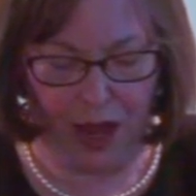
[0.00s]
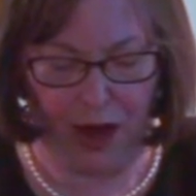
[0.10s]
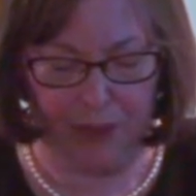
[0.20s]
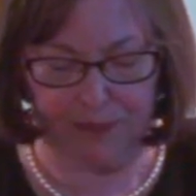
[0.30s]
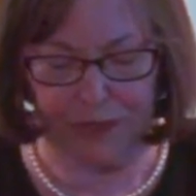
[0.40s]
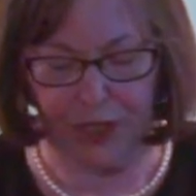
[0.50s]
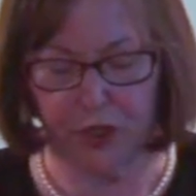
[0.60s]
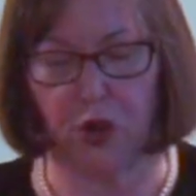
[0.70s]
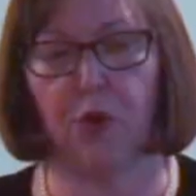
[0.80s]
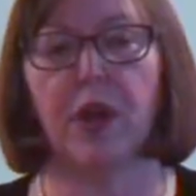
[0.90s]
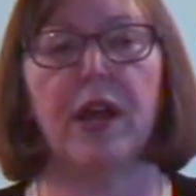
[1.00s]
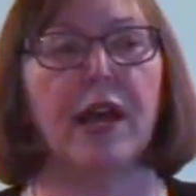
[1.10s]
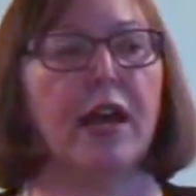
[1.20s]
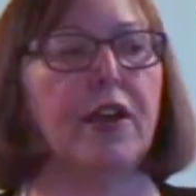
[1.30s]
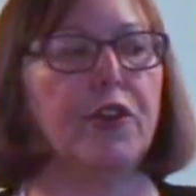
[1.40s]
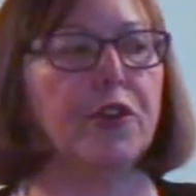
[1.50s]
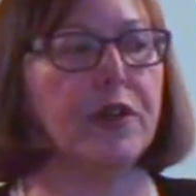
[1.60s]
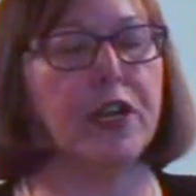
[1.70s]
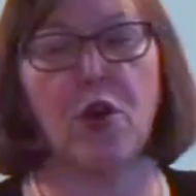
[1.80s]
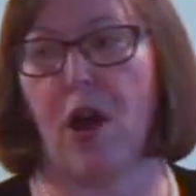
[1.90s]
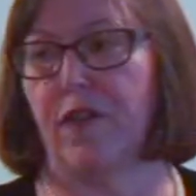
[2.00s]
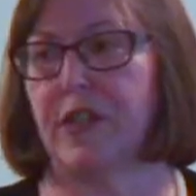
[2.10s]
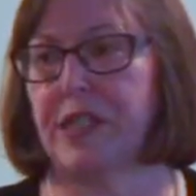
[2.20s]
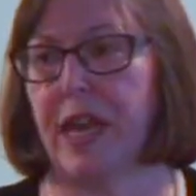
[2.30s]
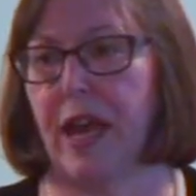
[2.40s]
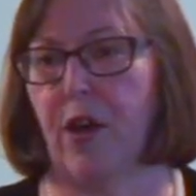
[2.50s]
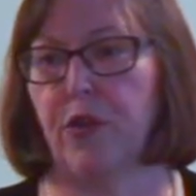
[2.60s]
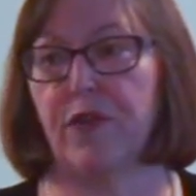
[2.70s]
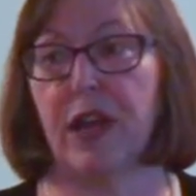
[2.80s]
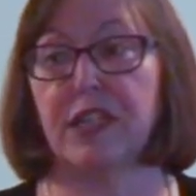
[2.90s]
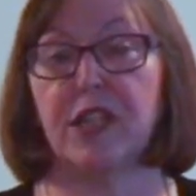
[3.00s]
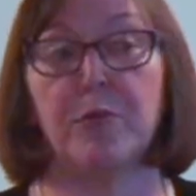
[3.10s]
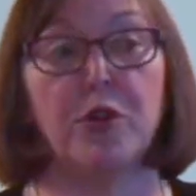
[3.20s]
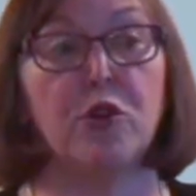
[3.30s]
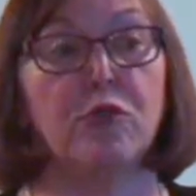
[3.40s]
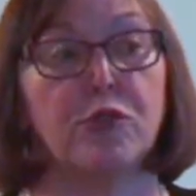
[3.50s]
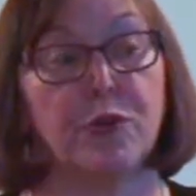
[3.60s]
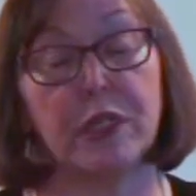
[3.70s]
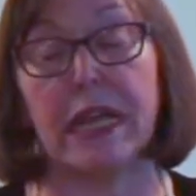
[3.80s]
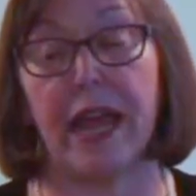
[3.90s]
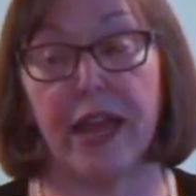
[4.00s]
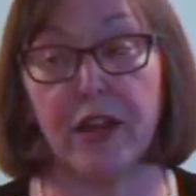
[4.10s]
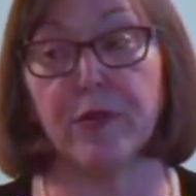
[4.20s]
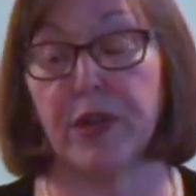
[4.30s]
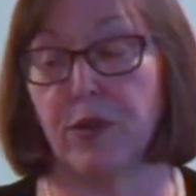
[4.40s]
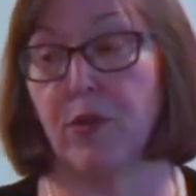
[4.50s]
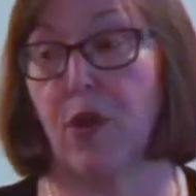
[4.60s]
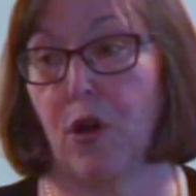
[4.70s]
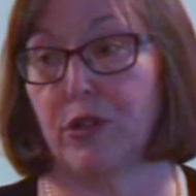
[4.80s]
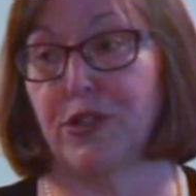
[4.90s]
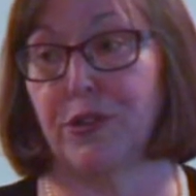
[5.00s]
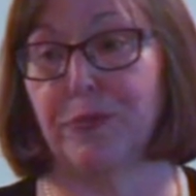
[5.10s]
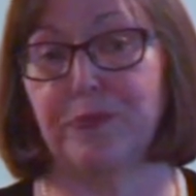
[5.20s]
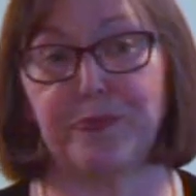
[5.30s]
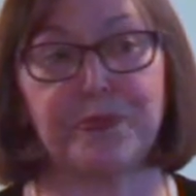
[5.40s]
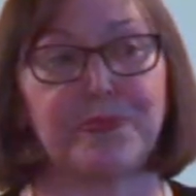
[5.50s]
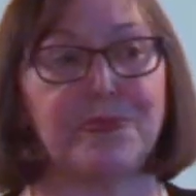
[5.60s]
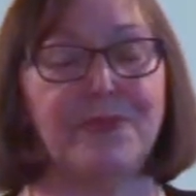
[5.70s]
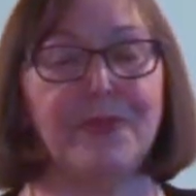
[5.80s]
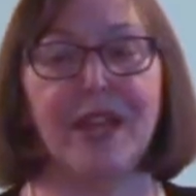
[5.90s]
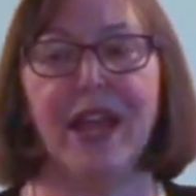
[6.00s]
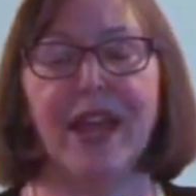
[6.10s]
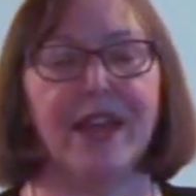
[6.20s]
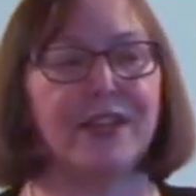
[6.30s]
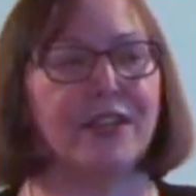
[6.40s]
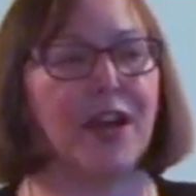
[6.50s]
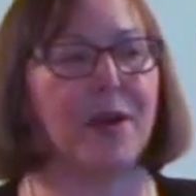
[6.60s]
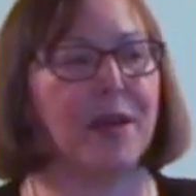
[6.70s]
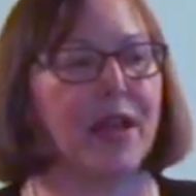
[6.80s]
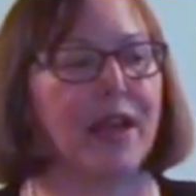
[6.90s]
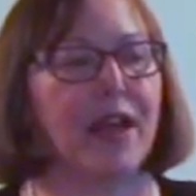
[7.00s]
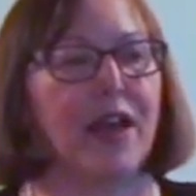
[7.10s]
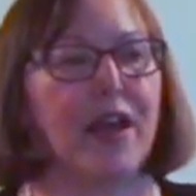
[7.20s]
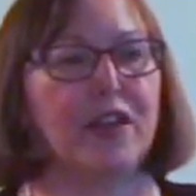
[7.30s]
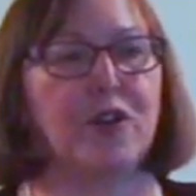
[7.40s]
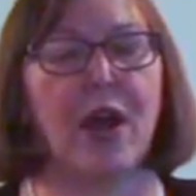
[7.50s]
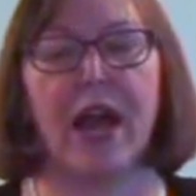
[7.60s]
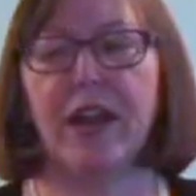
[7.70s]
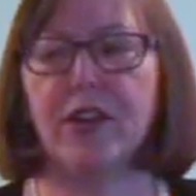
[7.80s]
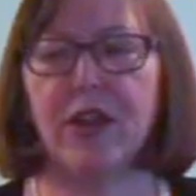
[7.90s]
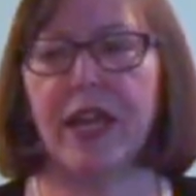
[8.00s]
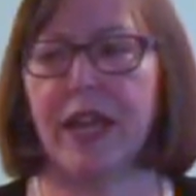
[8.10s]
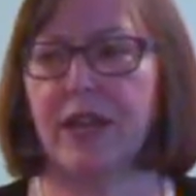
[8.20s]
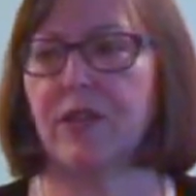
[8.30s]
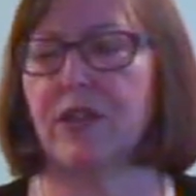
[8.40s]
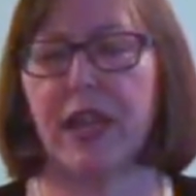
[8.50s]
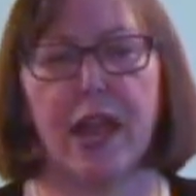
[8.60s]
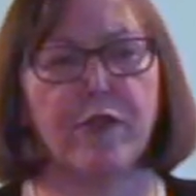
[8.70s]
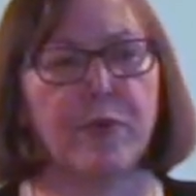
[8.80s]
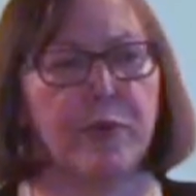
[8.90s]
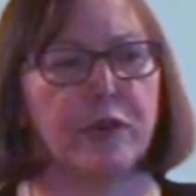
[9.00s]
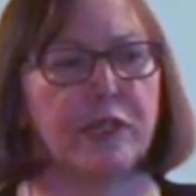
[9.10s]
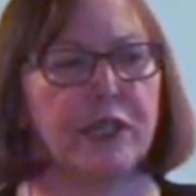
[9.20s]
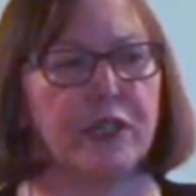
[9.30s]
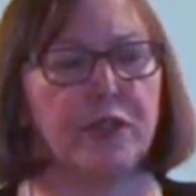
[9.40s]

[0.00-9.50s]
All right, so uh, you're in an office now, you've got someone who's really angry who calls you. And, uh, you know, how do you handle the angry person?